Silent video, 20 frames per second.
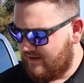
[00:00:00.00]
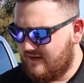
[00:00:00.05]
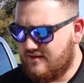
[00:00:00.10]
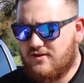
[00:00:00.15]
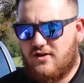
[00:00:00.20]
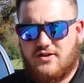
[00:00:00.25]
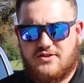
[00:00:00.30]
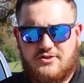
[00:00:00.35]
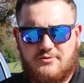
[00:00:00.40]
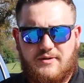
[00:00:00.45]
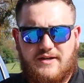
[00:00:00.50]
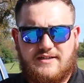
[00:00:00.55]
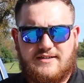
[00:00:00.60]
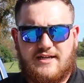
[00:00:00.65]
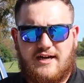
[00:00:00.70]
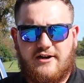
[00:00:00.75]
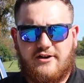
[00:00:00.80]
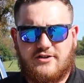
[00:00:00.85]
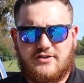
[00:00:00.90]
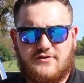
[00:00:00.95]
these all-terrain
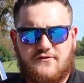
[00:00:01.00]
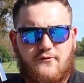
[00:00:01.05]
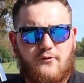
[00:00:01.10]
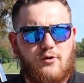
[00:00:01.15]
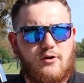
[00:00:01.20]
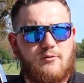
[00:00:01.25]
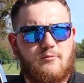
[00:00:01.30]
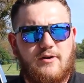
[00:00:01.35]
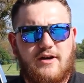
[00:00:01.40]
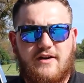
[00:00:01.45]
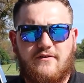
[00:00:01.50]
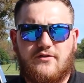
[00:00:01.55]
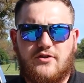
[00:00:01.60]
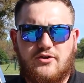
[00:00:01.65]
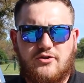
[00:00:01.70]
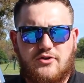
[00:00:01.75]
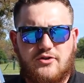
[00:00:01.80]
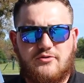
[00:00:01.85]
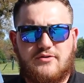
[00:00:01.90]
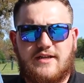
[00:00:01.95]
tires for whenever
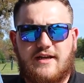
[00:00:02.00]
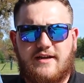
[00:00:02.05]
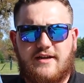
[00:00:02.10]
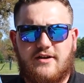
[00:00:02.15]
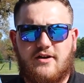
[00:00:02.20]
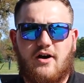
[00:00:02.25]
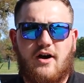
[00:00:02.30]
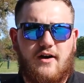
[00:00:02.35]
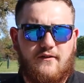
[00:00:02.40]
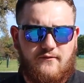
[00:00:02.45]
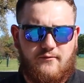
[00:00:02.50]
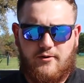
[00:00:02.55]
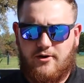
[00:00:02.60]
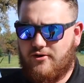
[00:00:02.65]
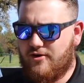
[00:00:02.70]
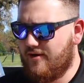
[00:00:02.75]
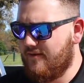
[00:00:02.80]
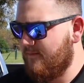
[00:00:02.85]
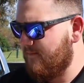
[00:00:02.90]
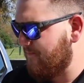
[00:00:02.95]
you do take it
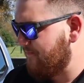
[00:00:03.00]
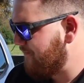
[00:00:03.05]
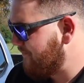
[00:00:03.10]
off-roading.